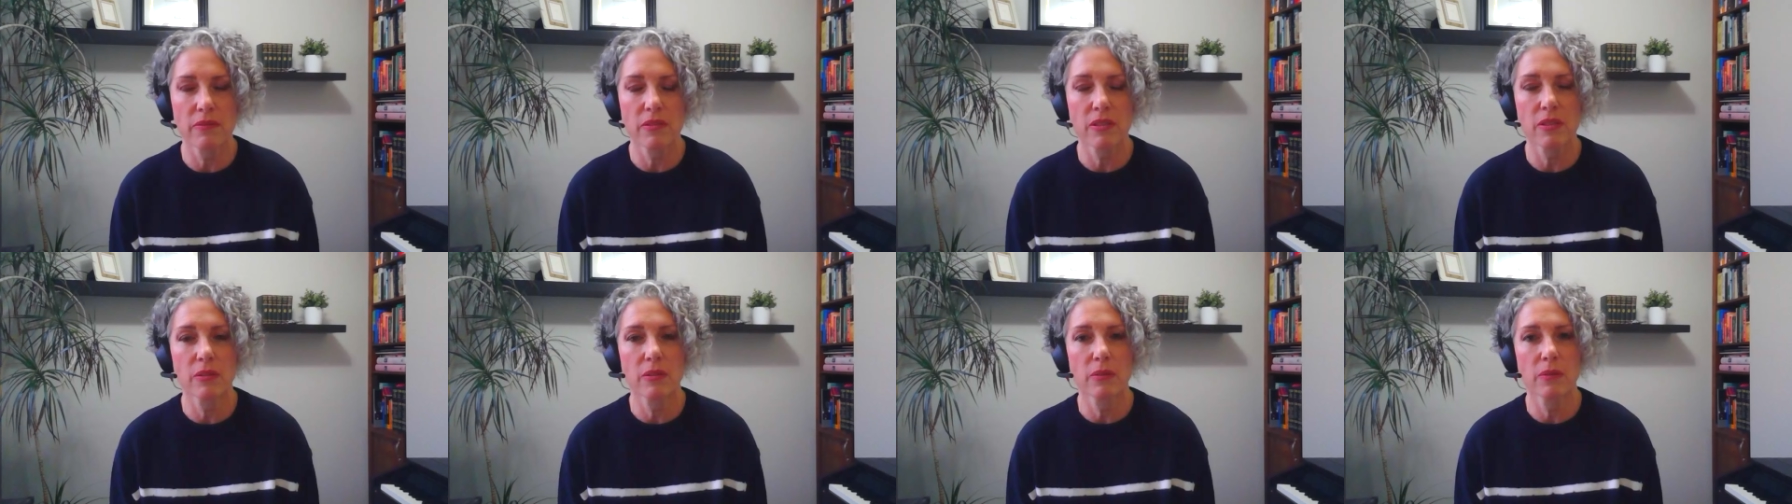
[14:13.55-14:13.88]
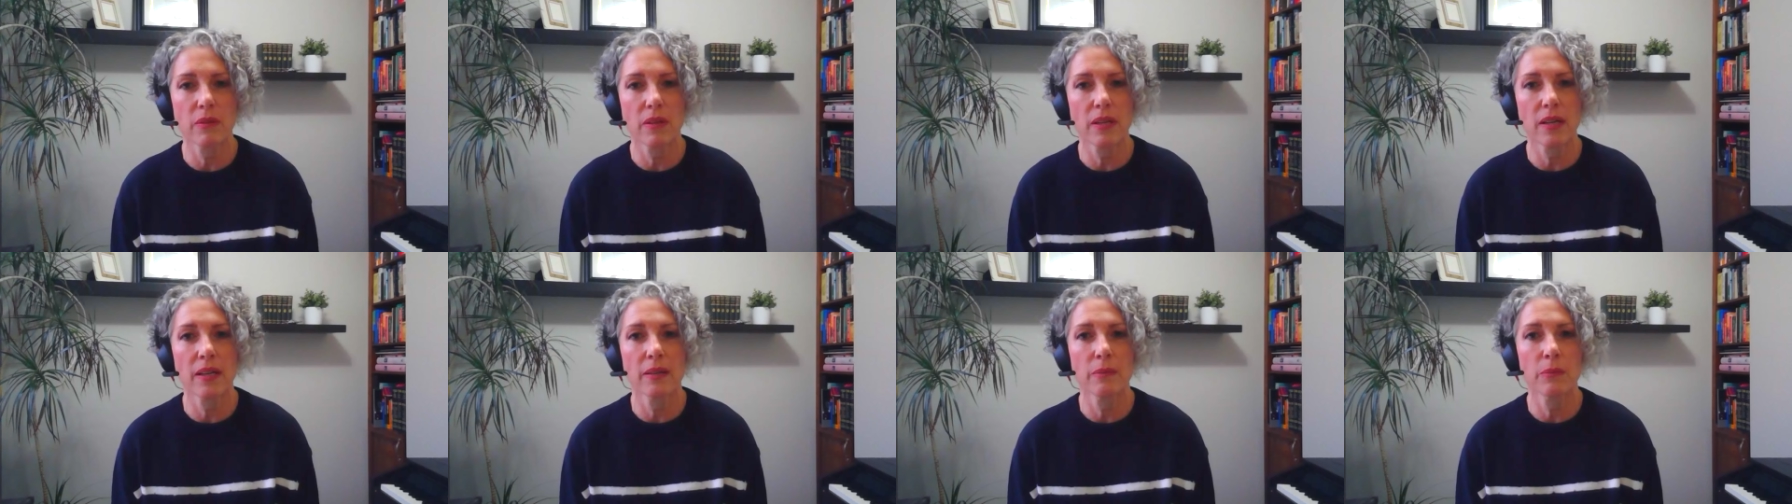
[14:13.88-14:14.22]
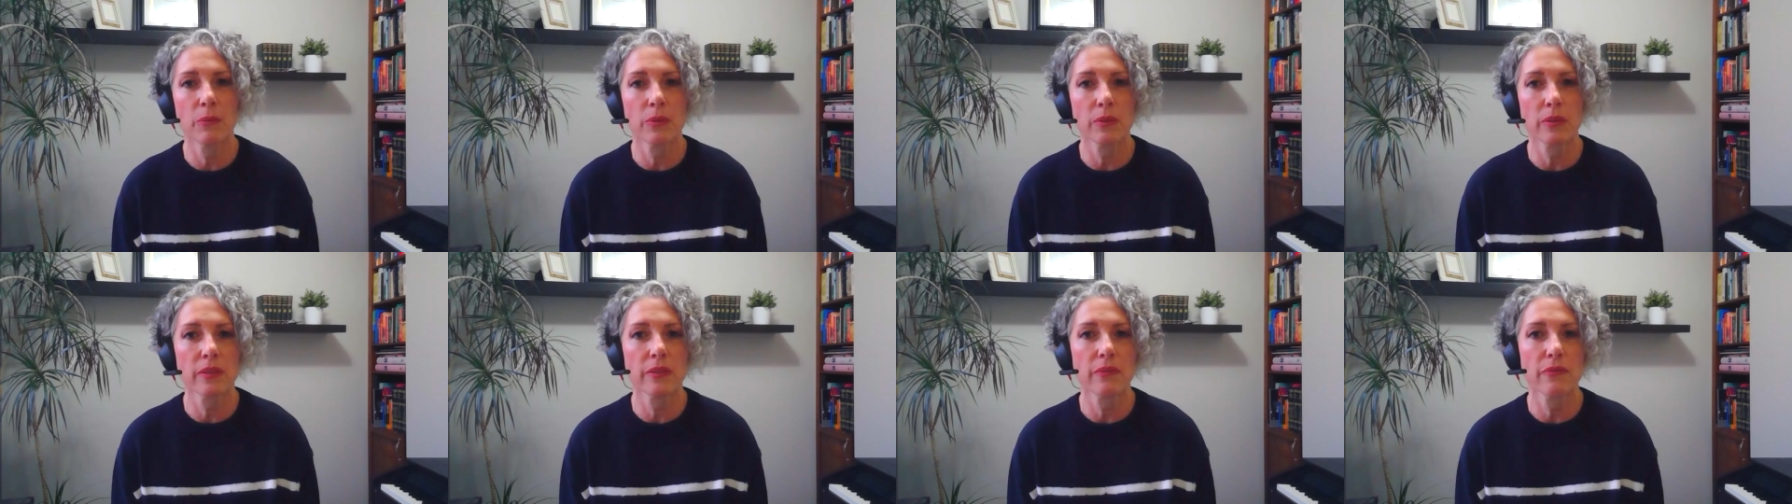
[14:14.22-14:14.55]
So I'm
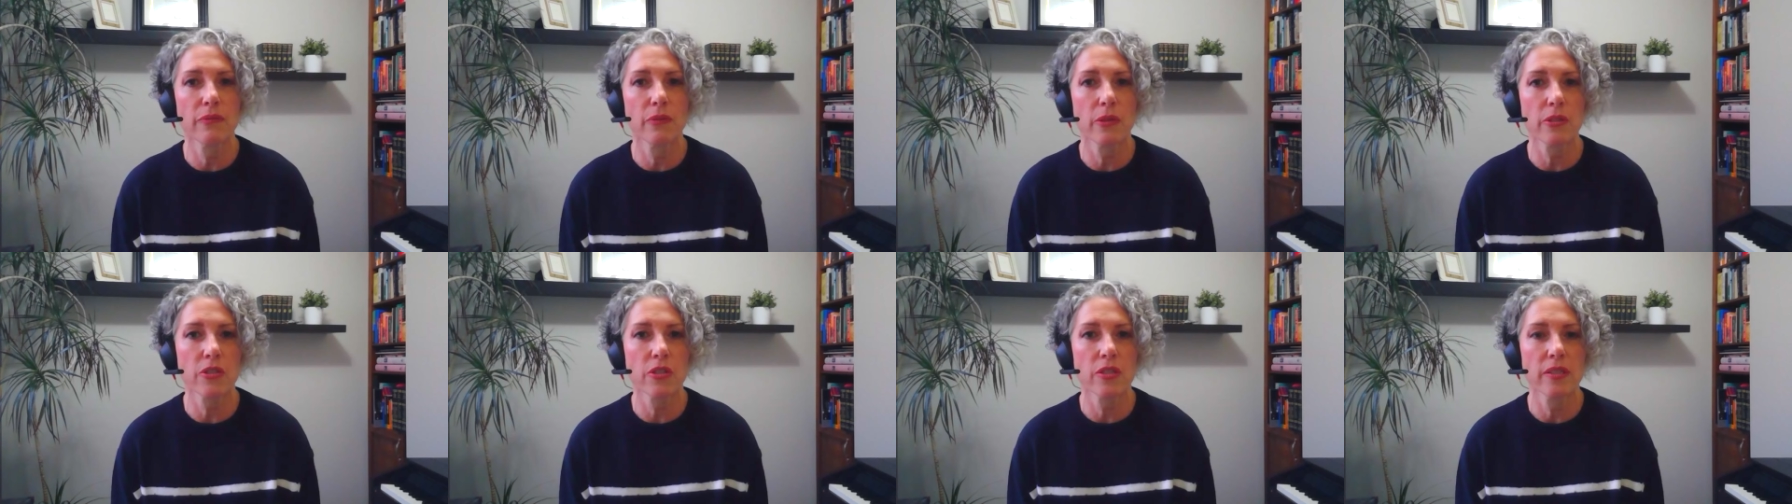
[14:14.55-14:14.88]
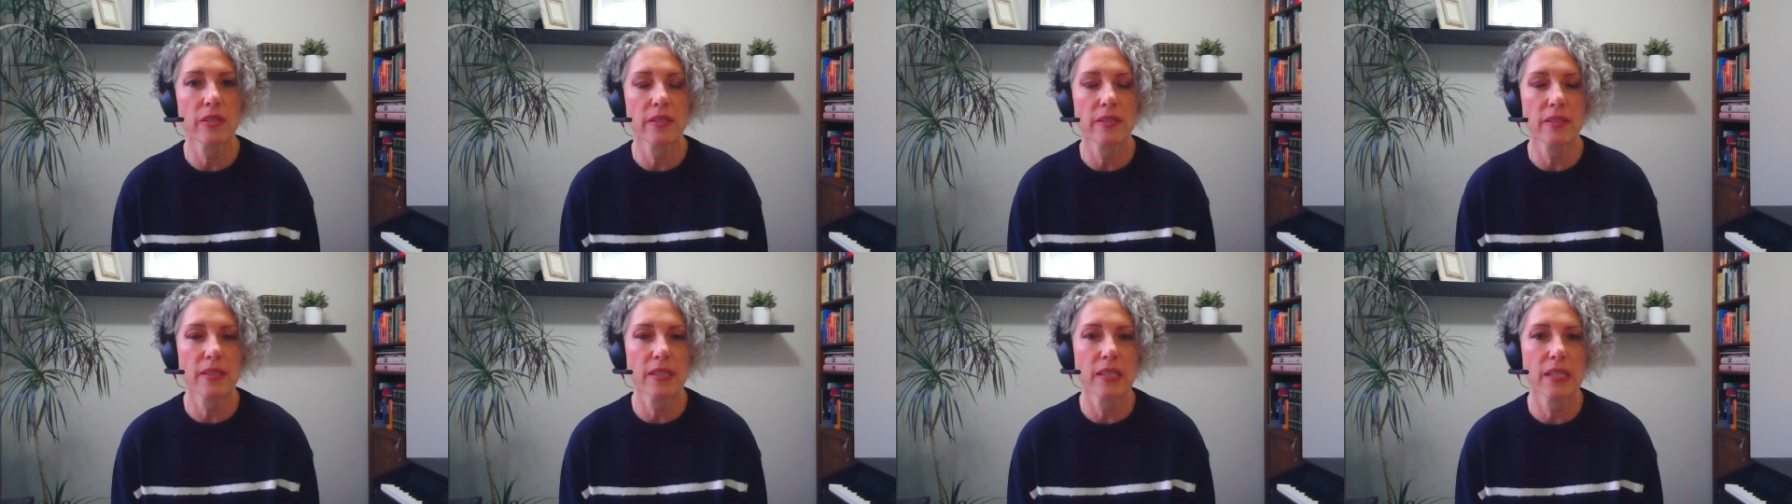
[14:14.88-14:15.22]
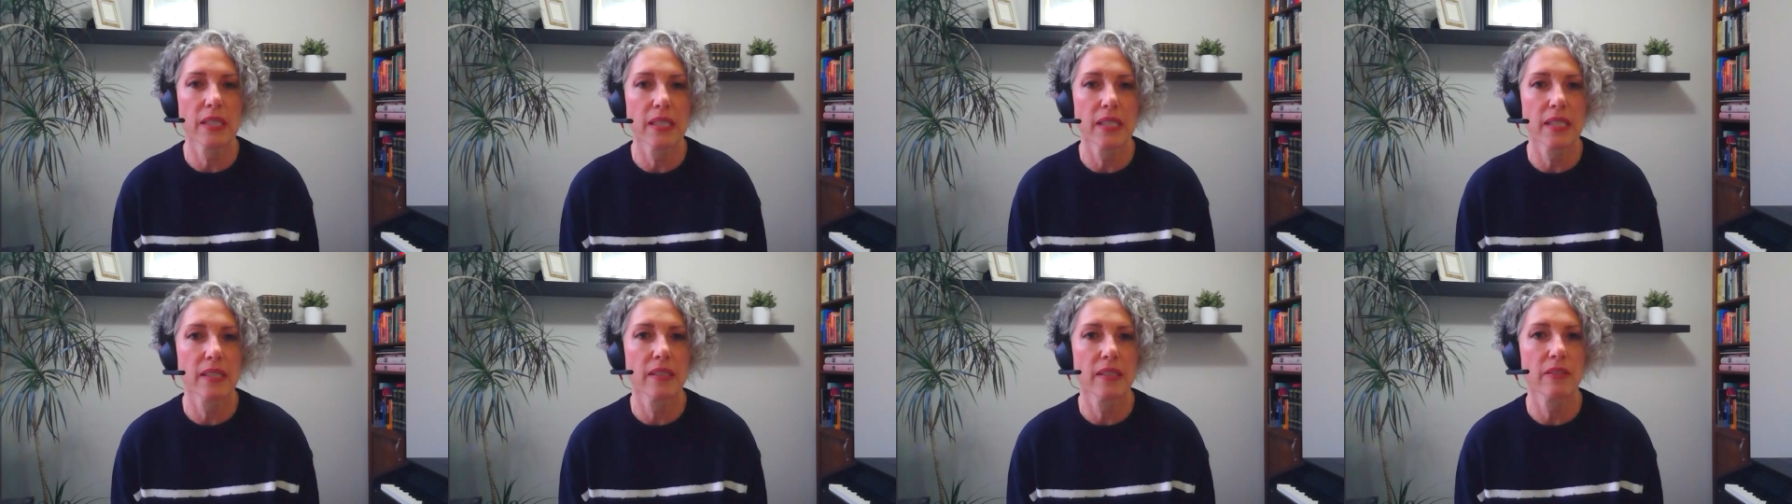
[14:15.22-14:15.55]
really fortunate that
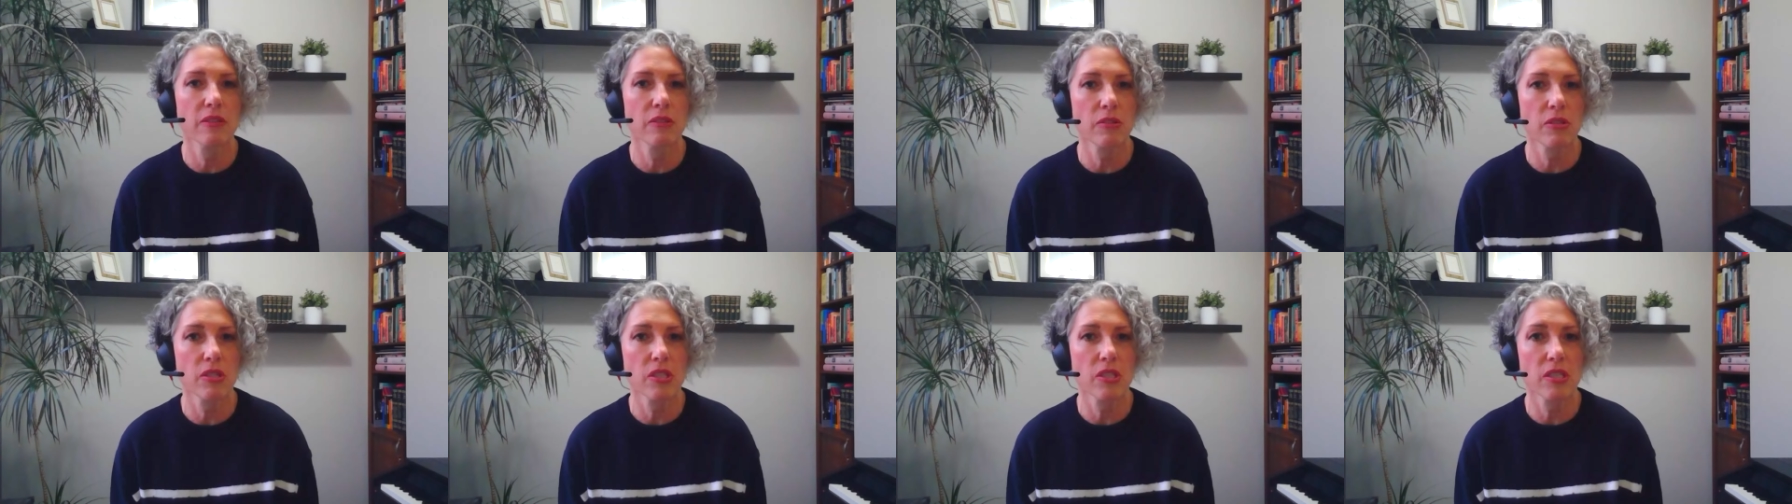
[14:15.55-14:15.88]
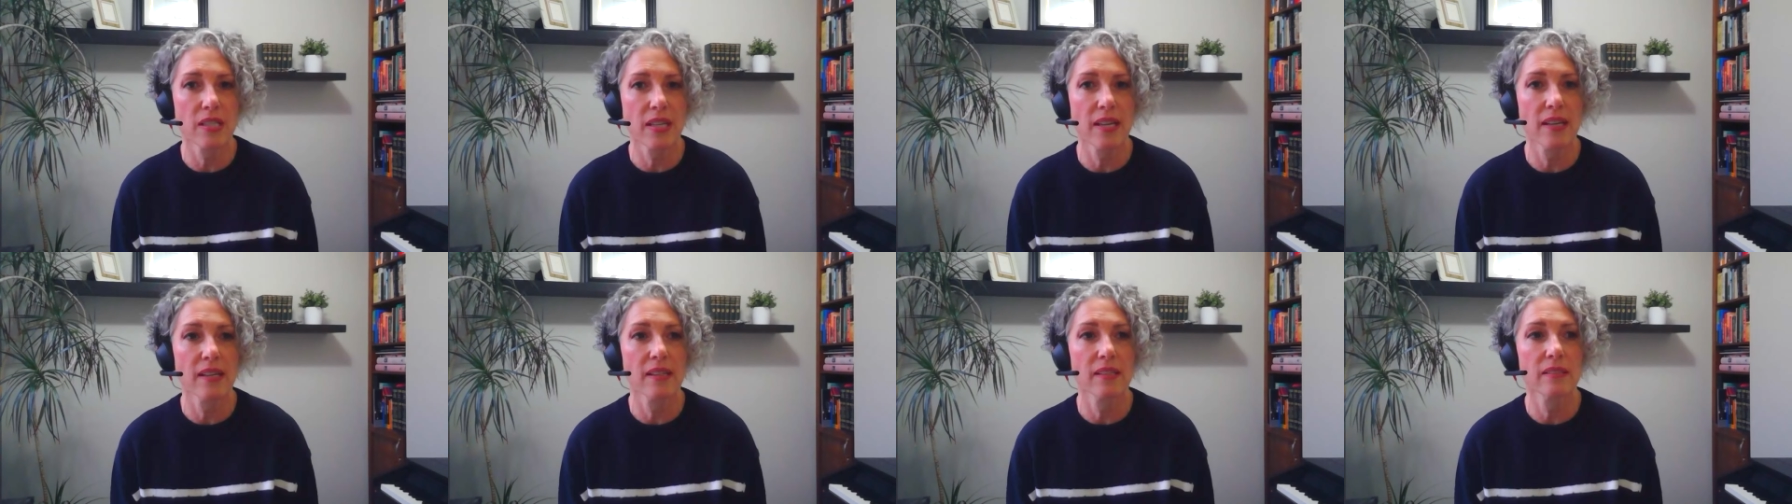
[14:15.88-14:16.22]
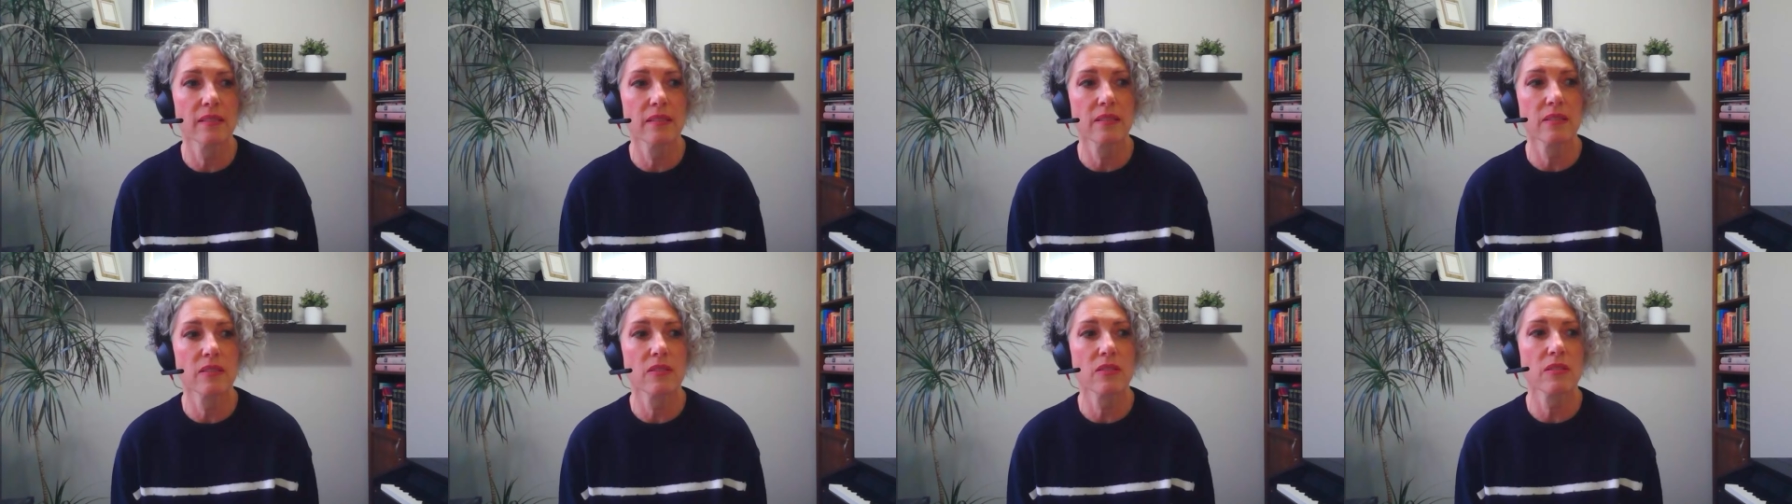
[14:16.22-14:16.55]
he
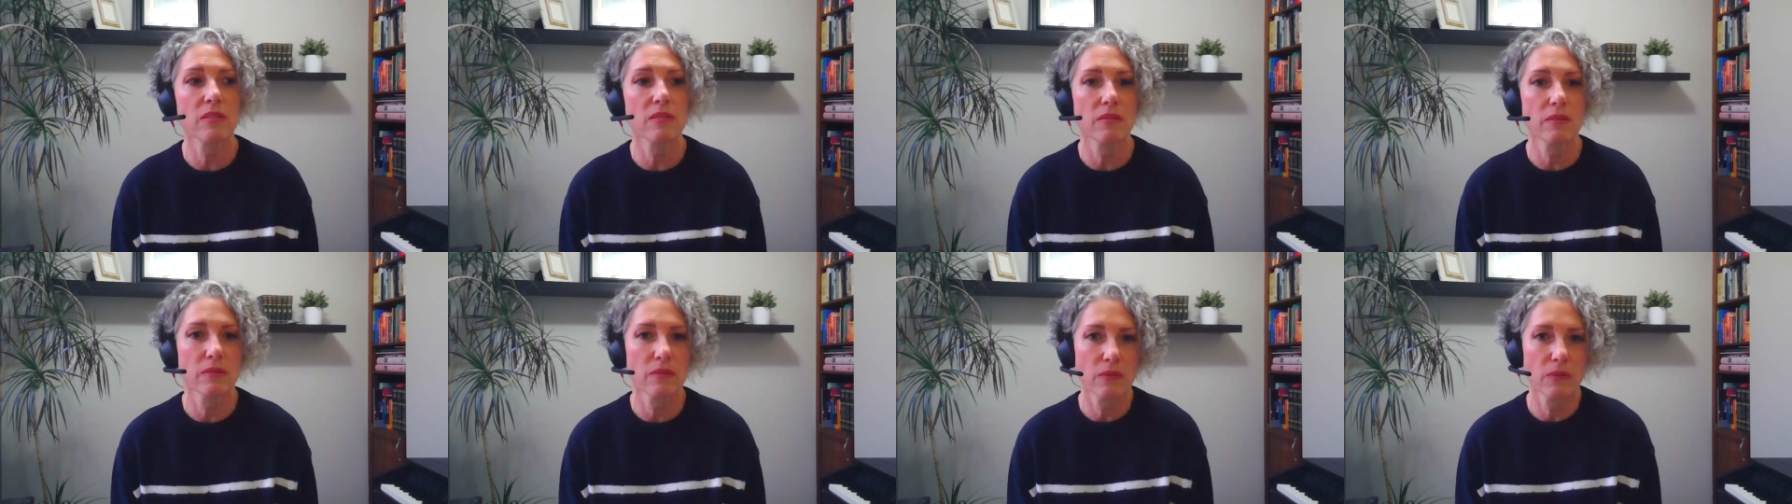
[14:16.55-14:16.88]
understands